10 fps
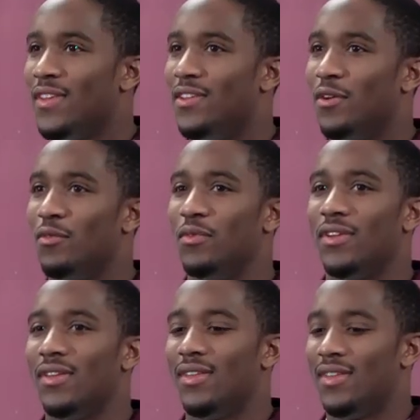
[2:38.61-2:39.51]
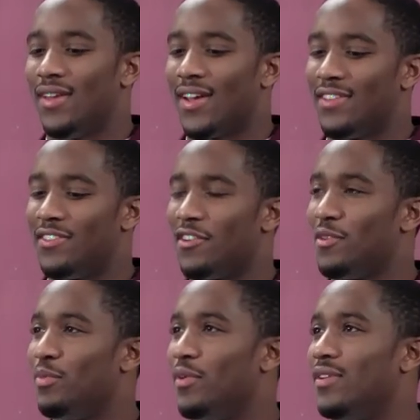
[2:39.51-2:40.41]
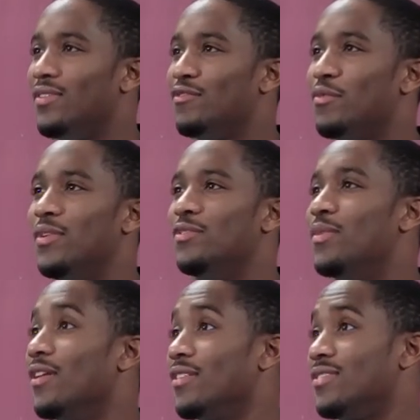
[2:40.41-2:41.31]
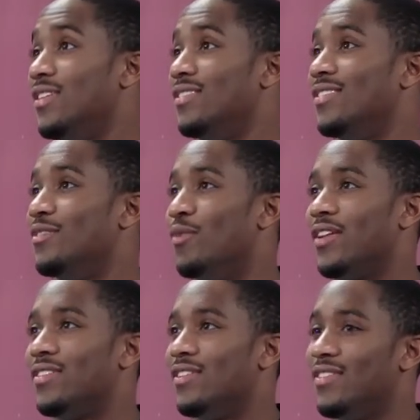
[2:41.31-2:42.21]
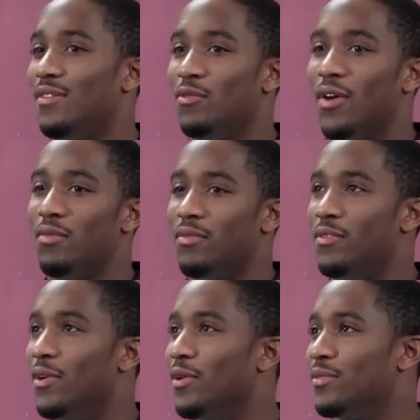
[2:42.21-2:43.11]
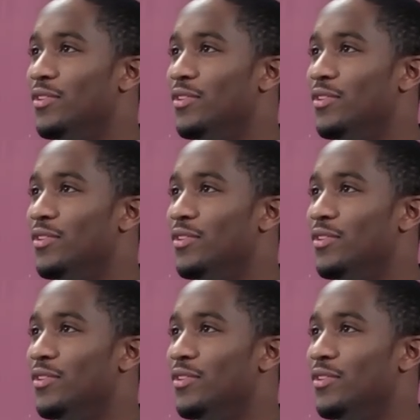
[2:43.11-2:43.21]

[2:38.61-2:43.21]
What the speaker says: You know, I guess the turning point for me has been all season, watching the team, the way we've grown.